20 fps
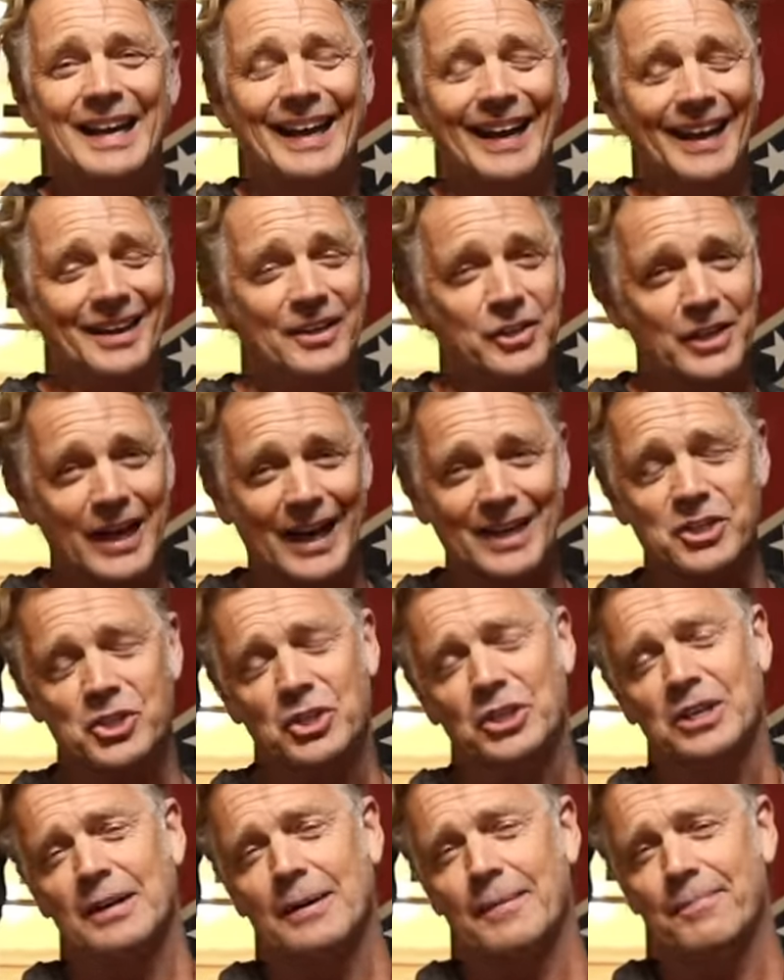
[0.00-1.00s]
And
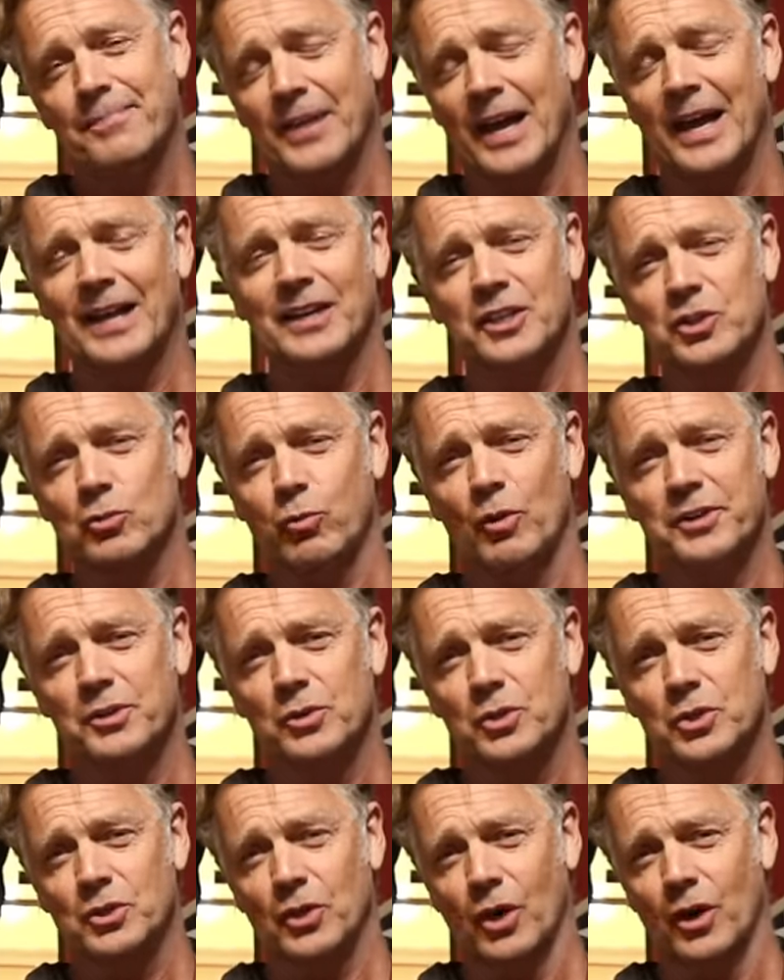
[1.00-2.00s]
yes, that is when
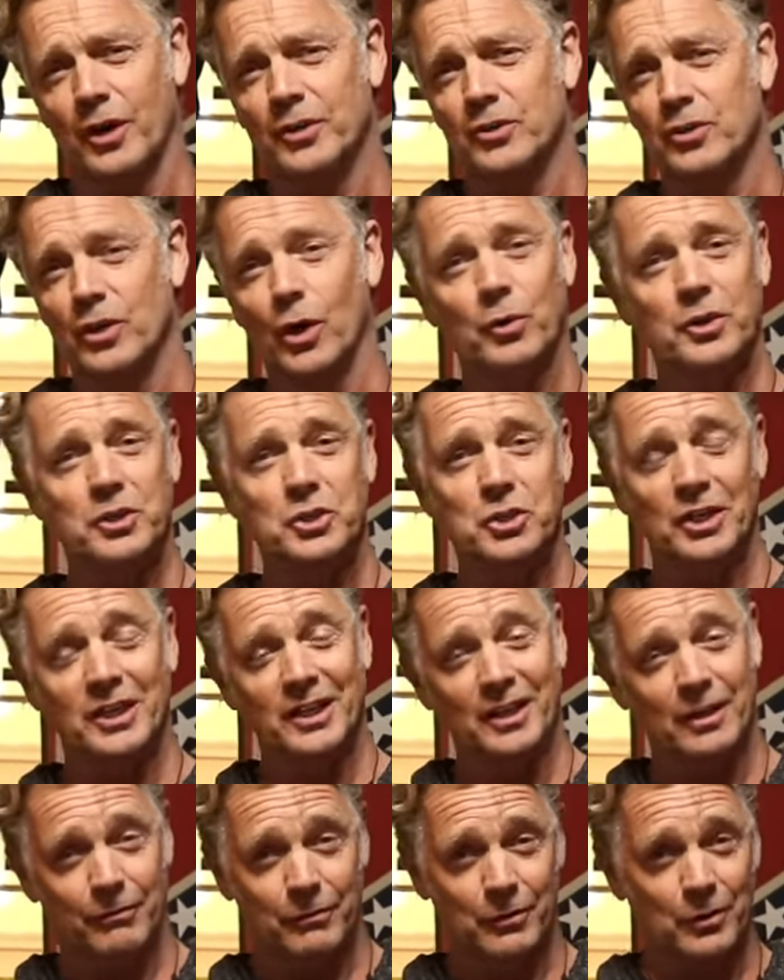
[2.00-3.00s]
you started
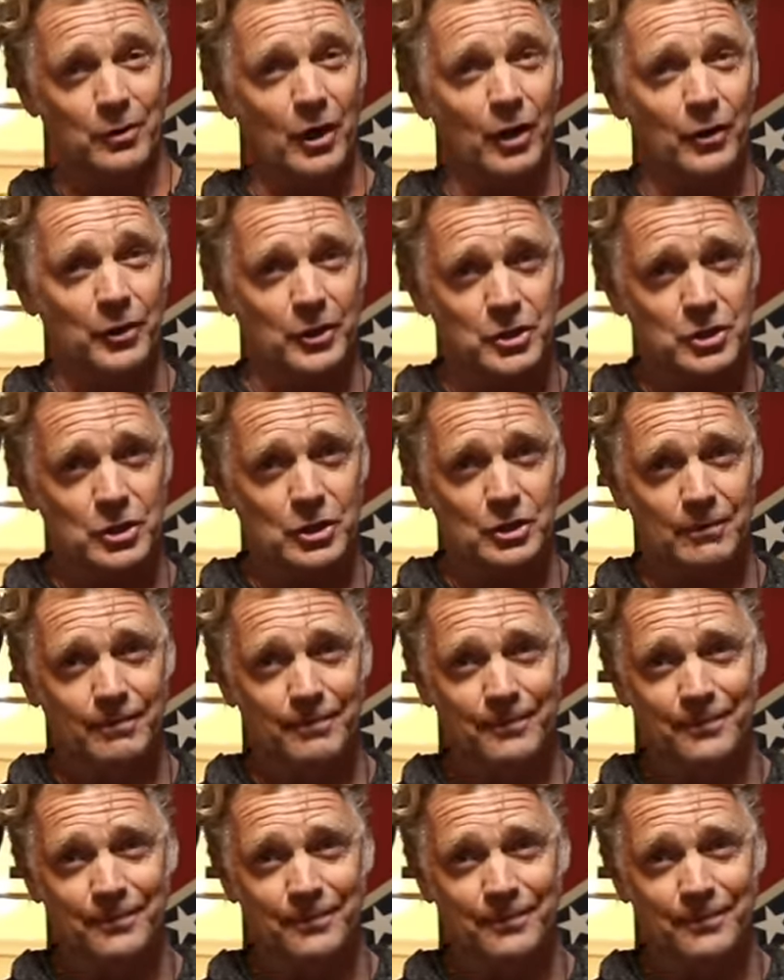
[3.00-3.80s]
noticing, if you noticed,